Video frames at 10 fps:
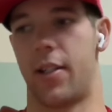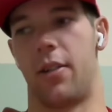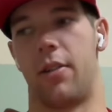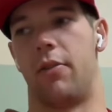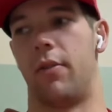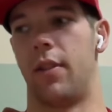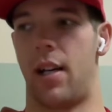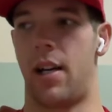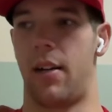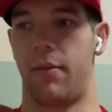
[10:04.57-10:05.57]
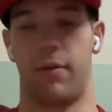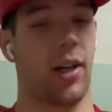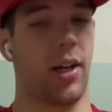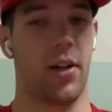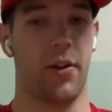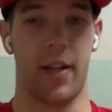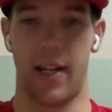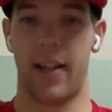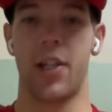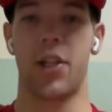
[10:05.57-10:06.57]
And so uh, we're going to do it
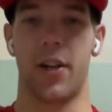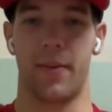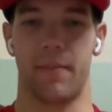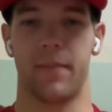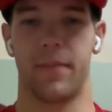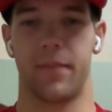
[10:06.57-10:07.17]
again this year.